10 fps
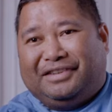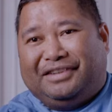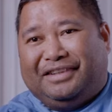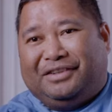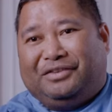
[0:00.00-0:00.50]

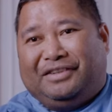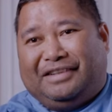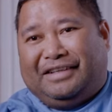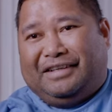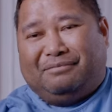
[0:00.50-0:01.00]
You
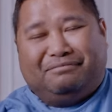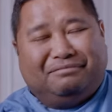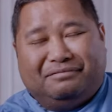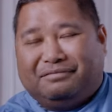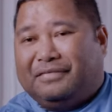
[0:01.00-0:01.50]
know,
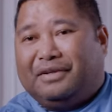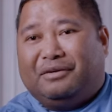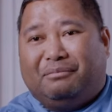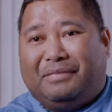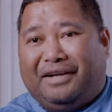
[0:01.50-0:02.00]

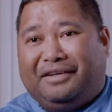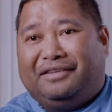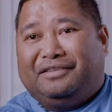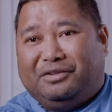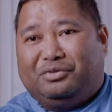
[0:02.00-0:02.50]

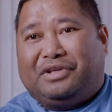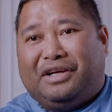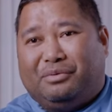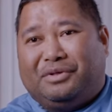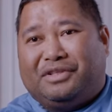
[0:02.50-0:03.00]
men do
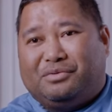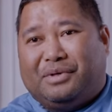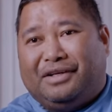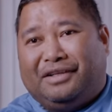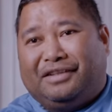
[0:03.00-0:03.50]
care work as
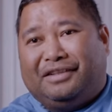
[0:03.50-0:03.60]
well.